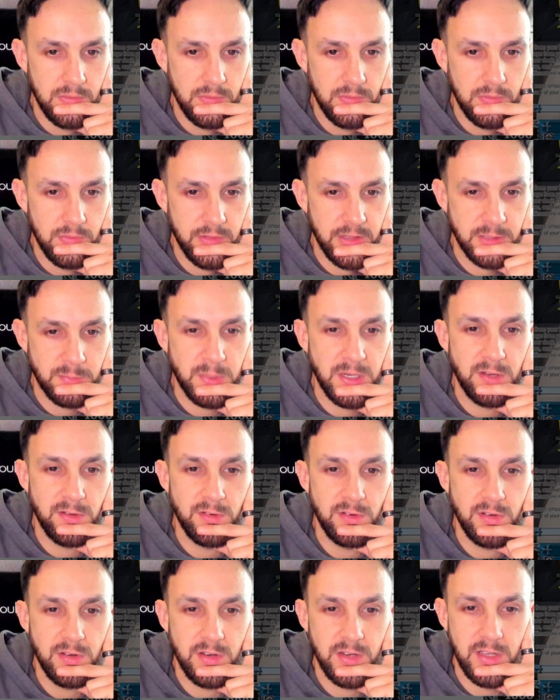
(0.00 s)
There's
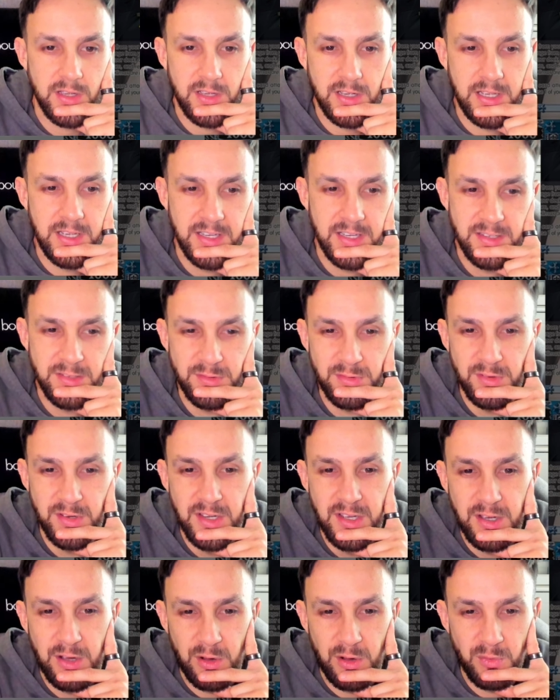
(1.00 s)
been
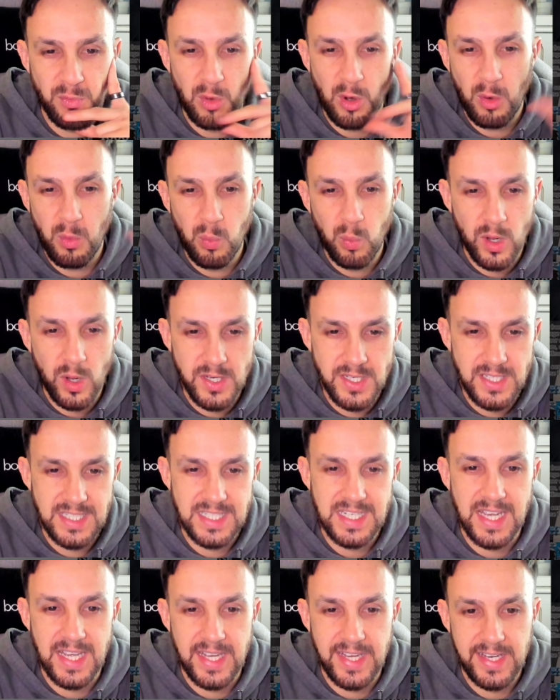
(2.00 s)
on one
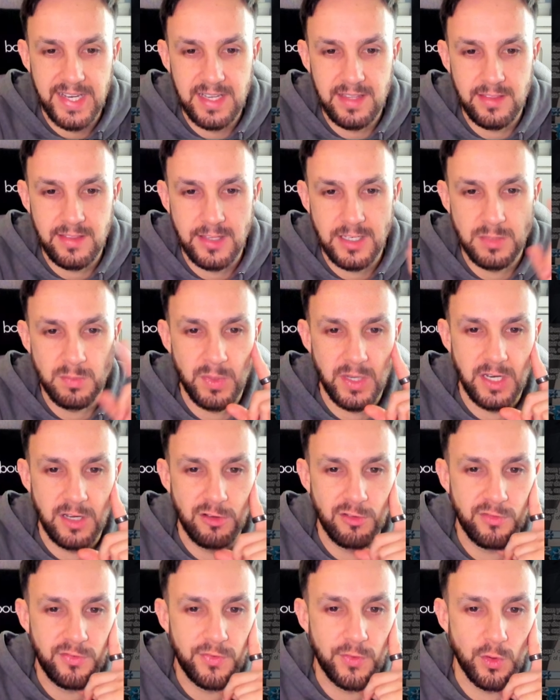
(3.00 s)
day there's
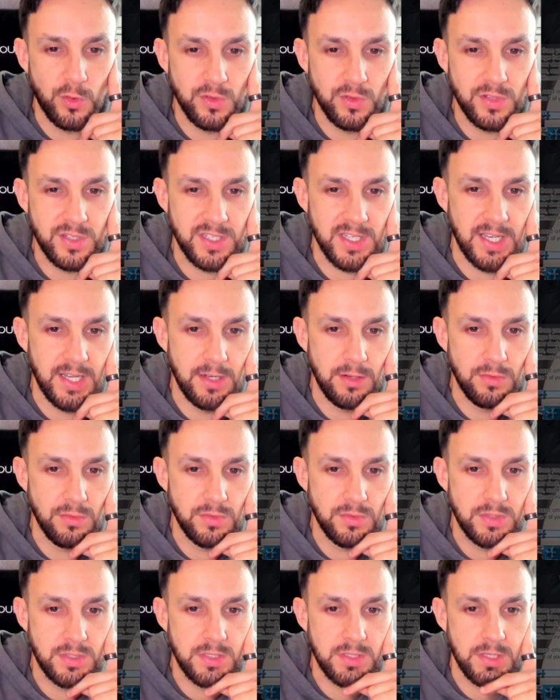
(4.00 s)
been 4
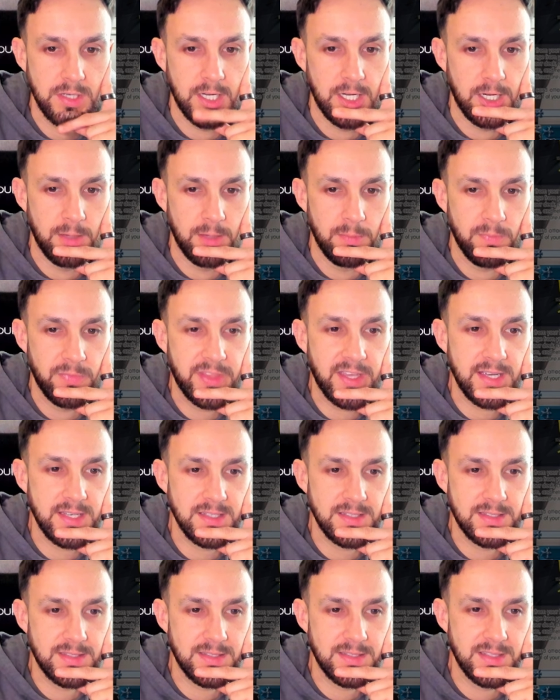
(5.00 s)
sales.
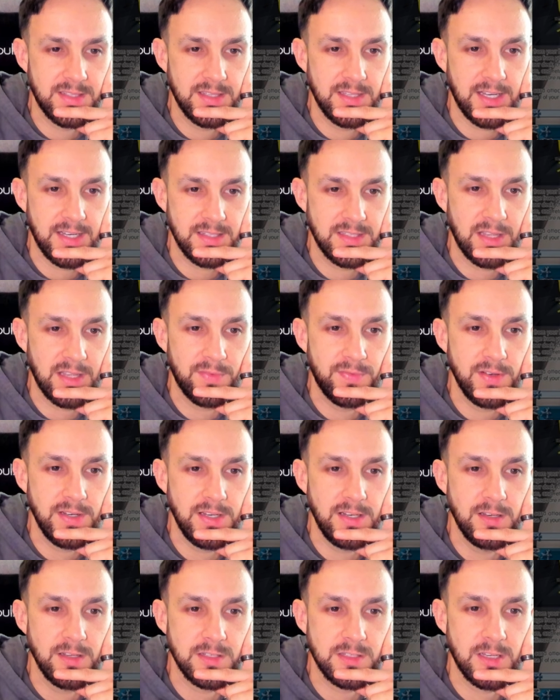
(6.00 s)
That definitely
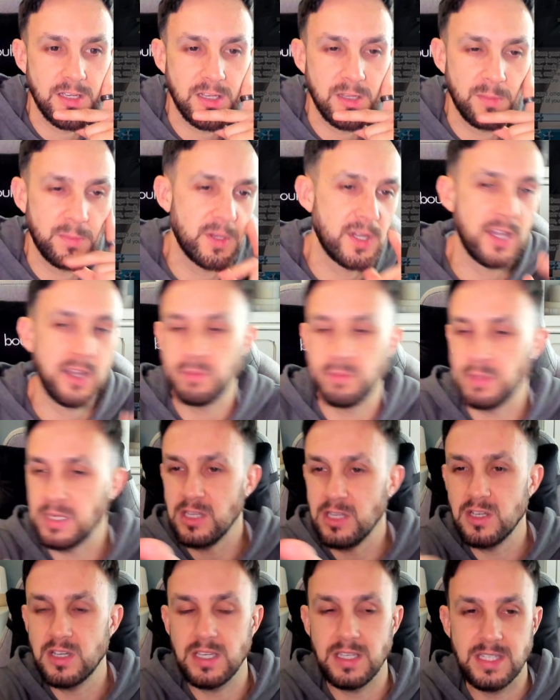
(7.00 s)
looks like a buyout. I mean,
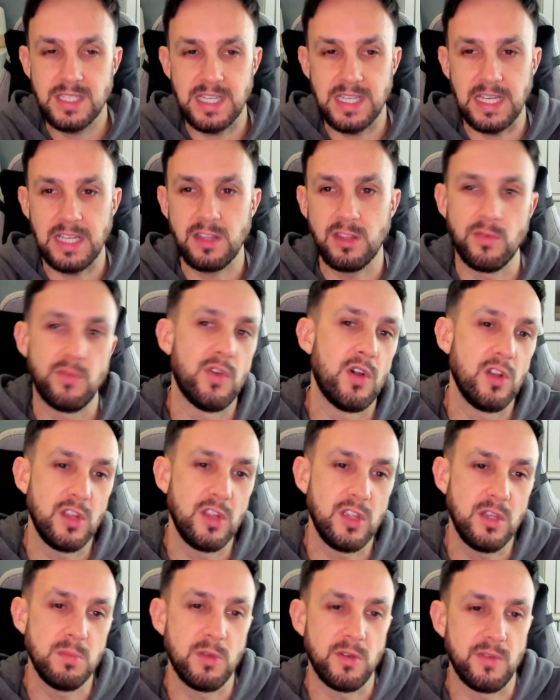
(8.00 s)
you can see the
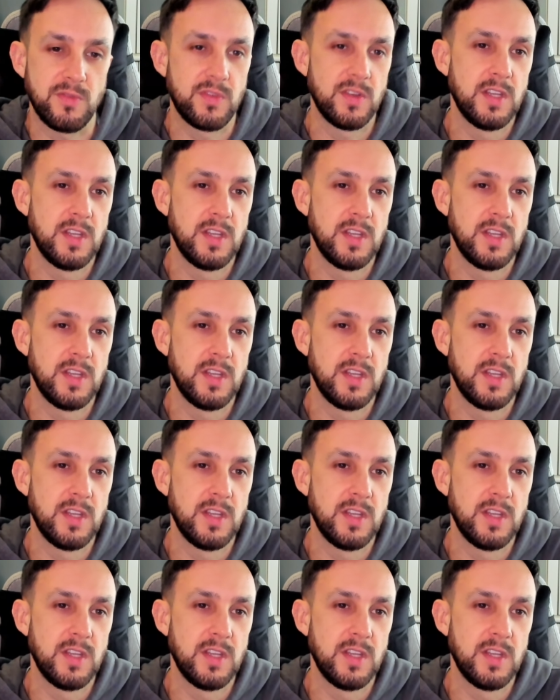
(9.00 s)
volume of